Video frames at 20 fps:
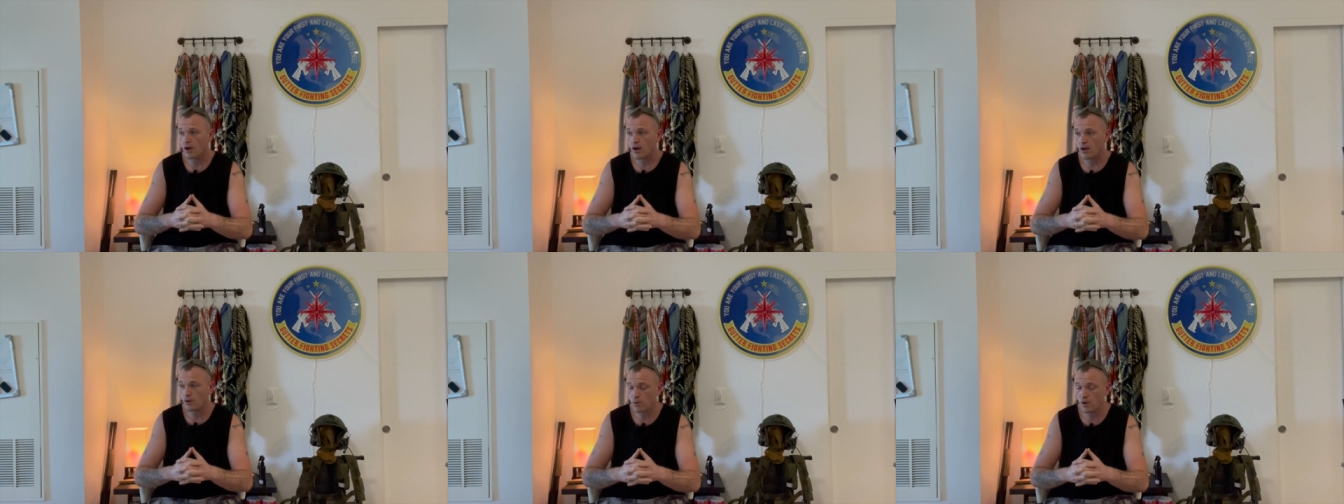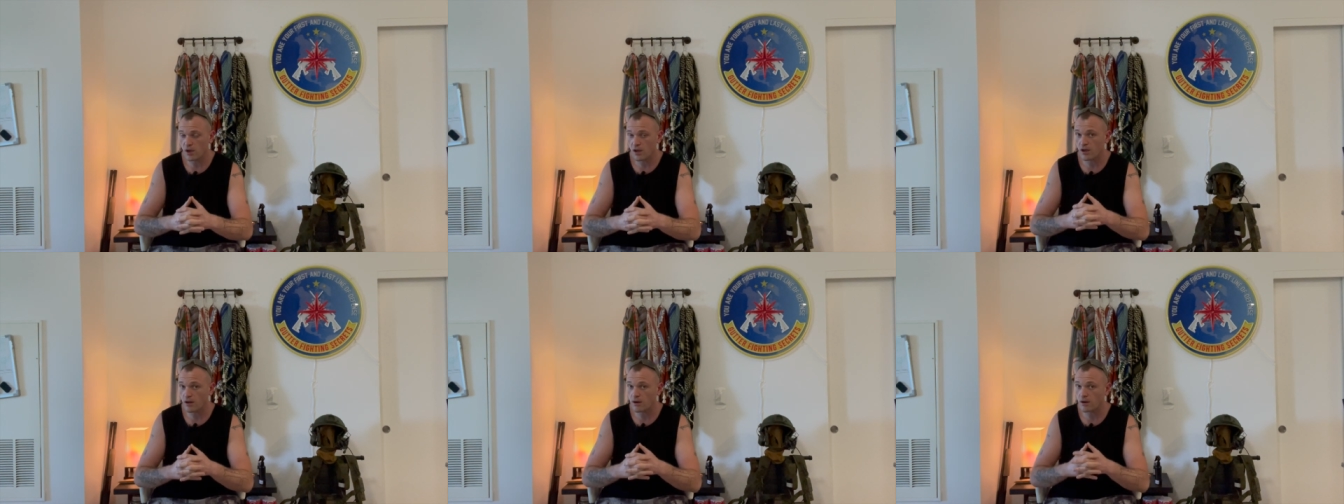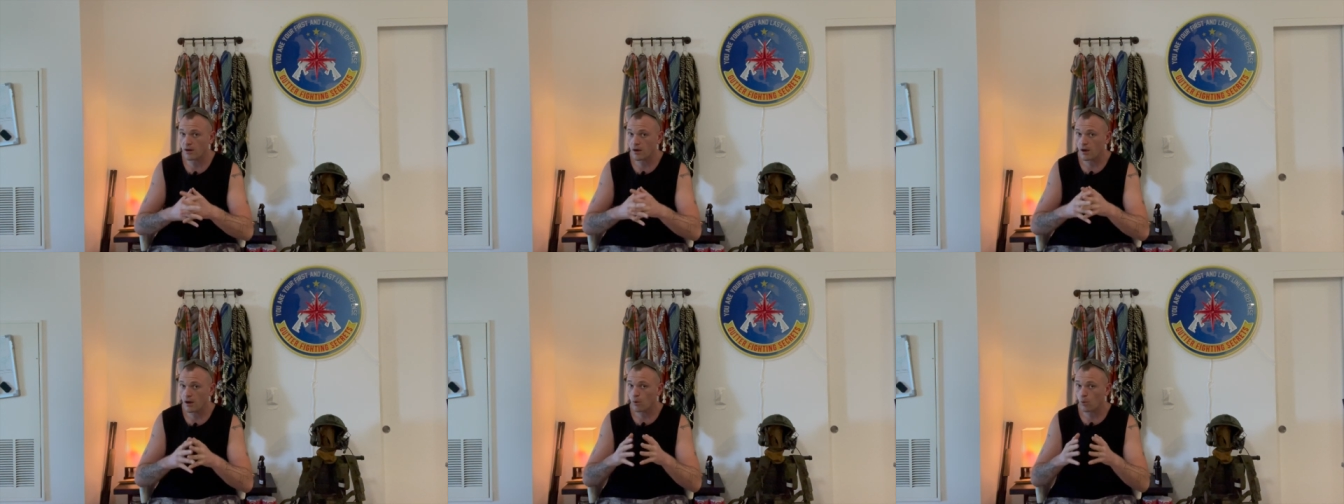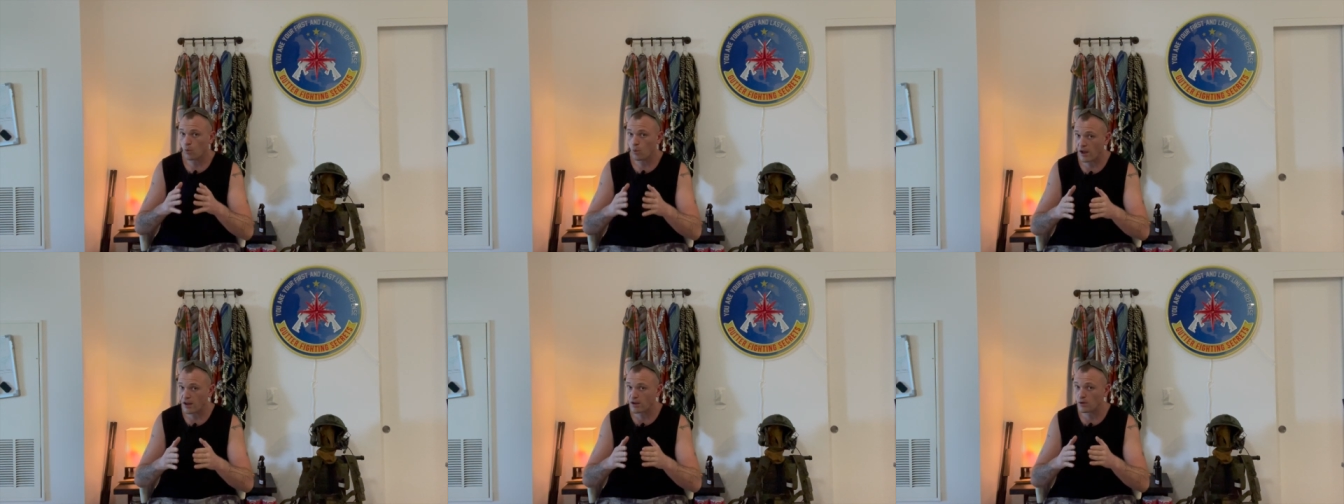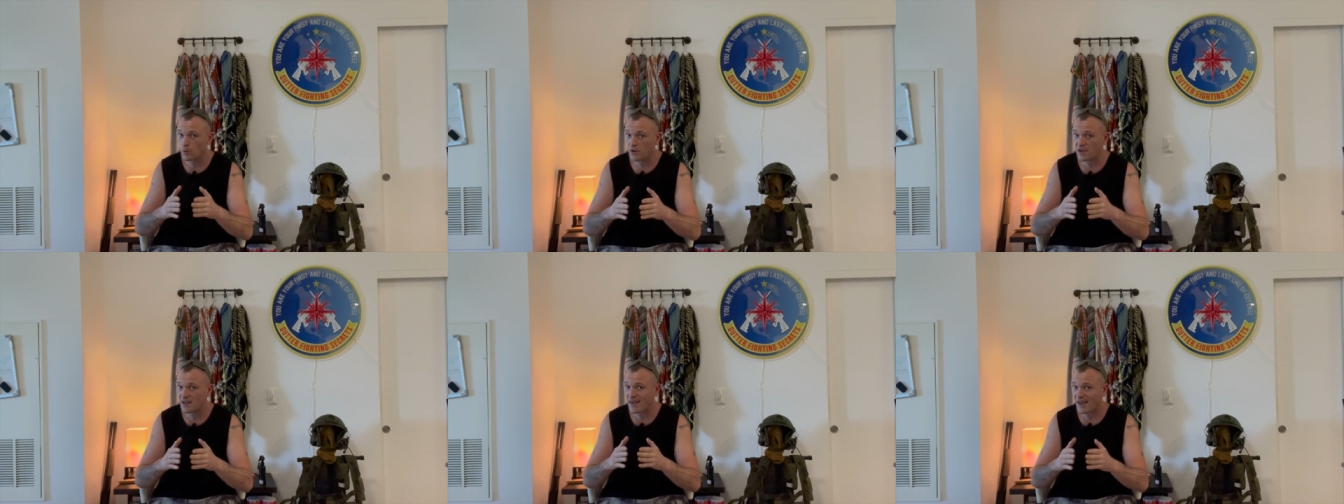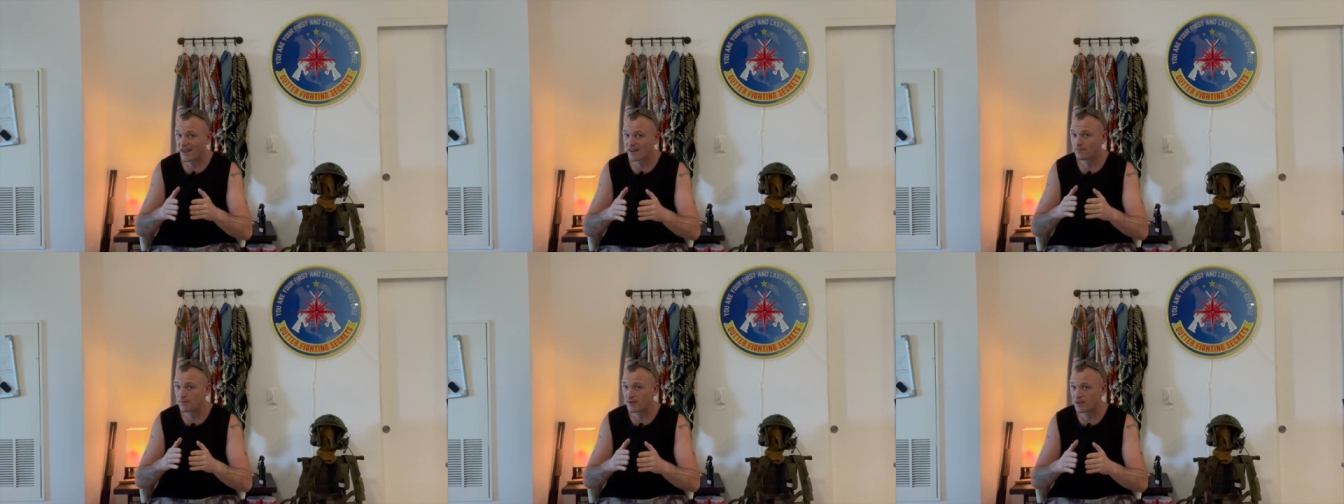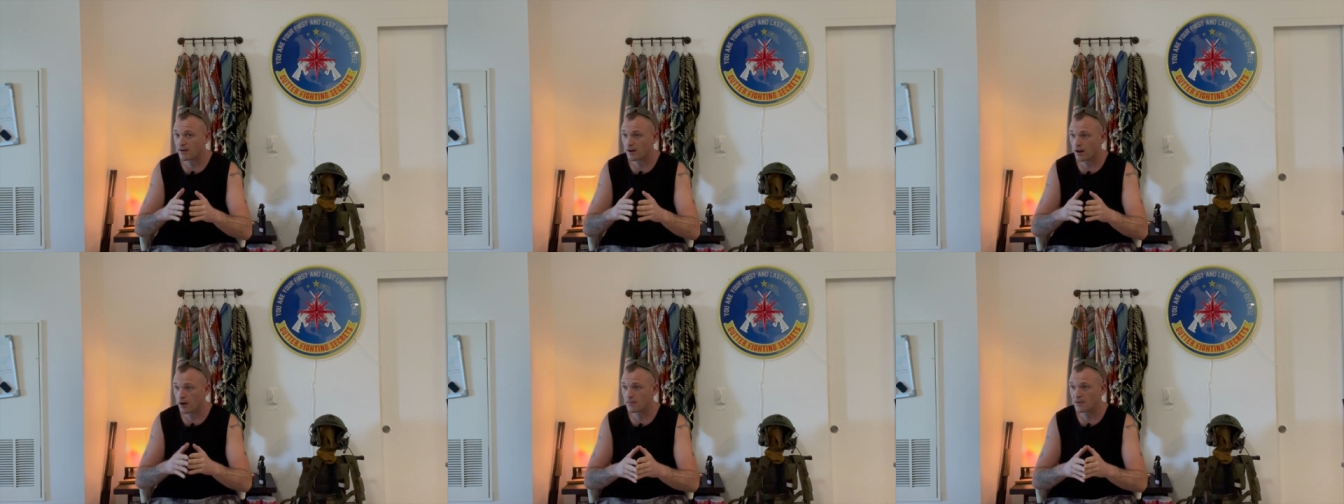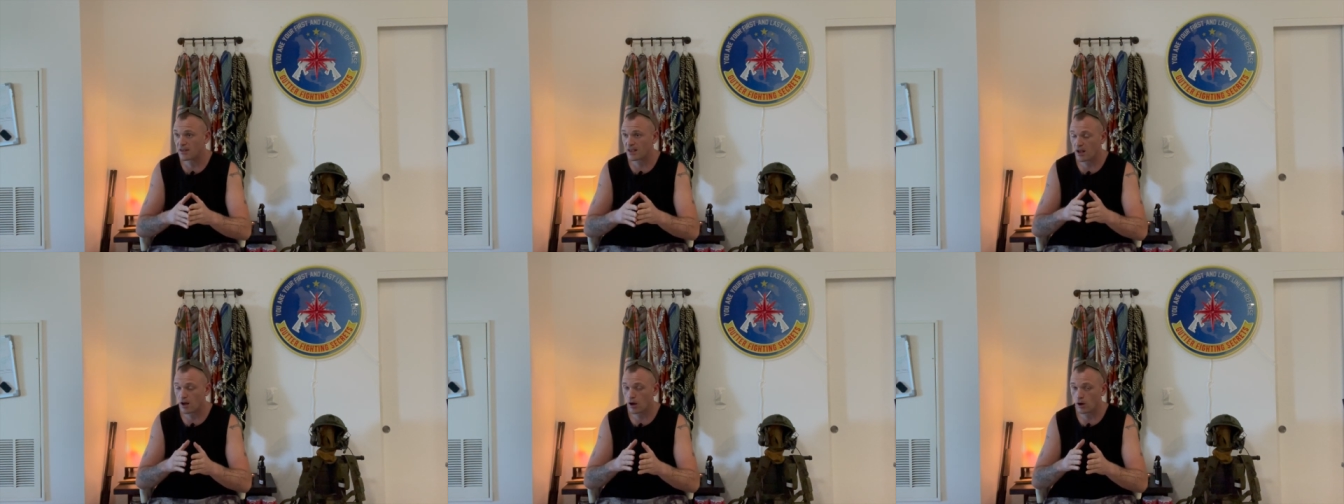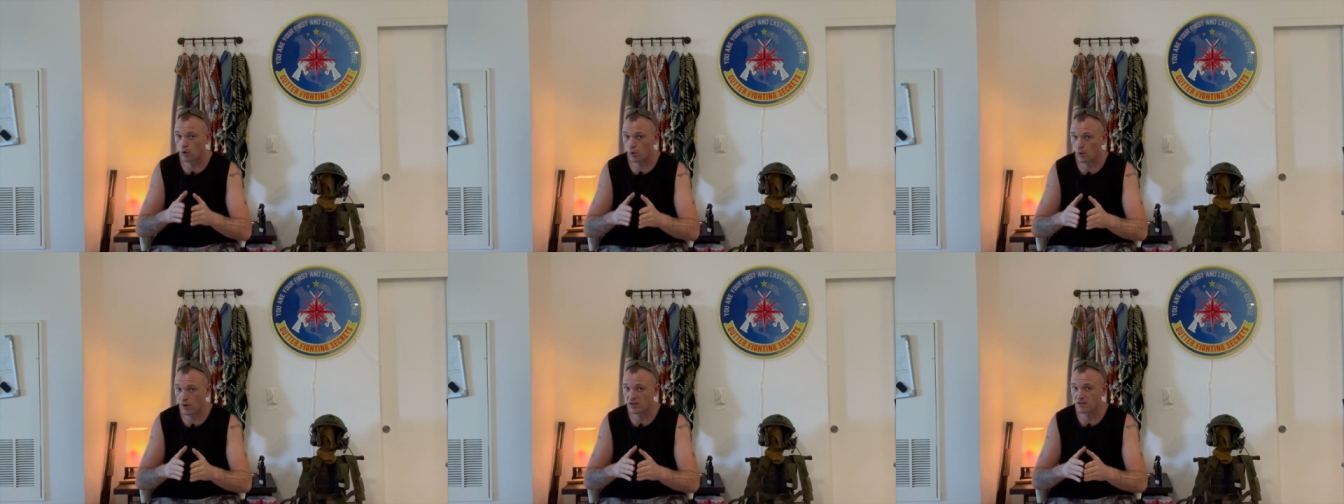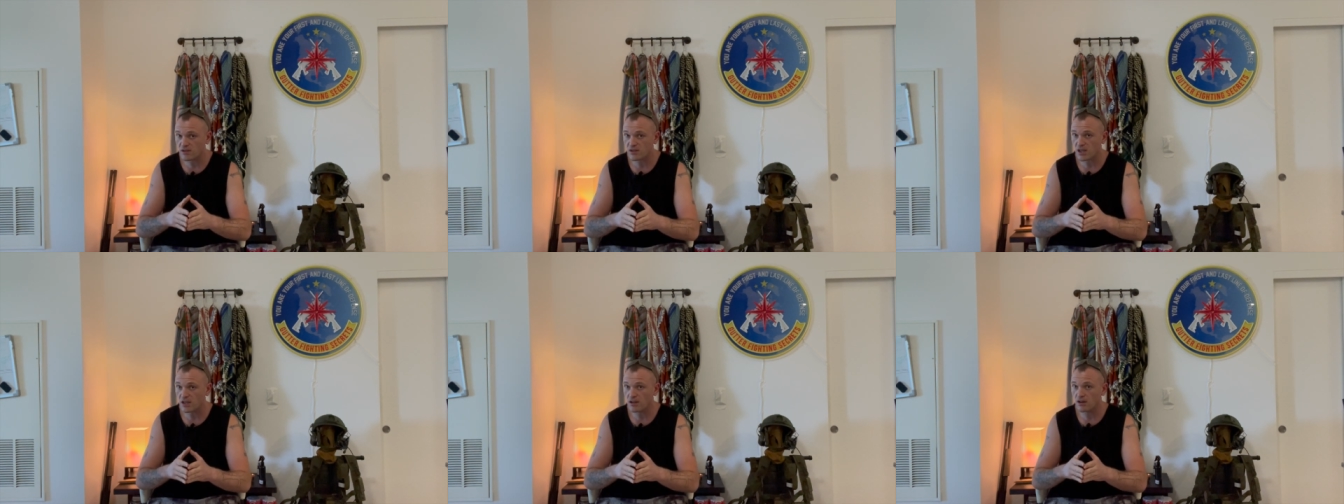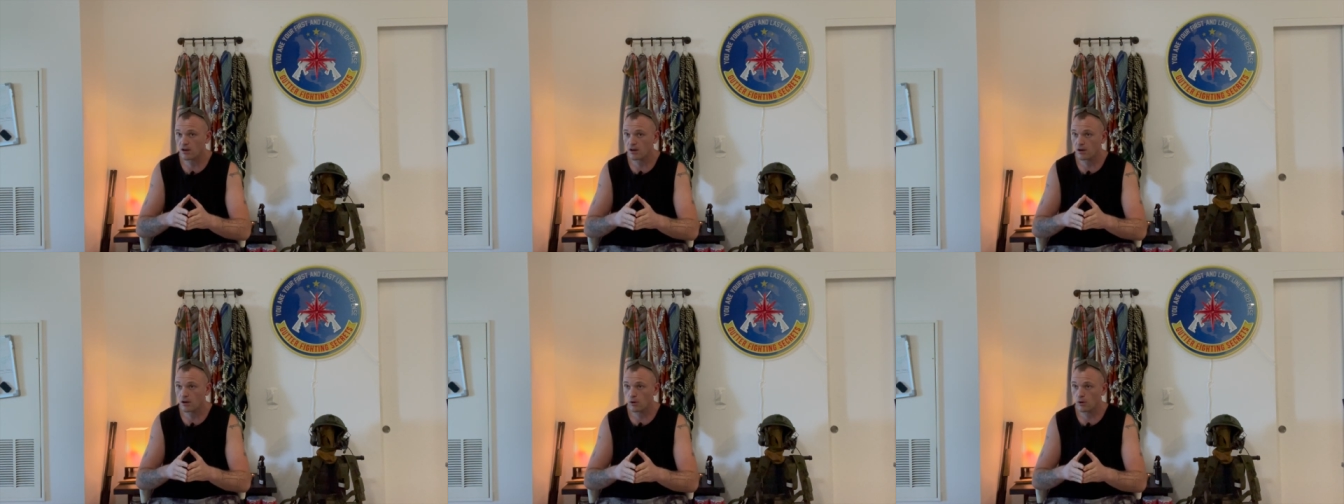And we can, when we can become acquainted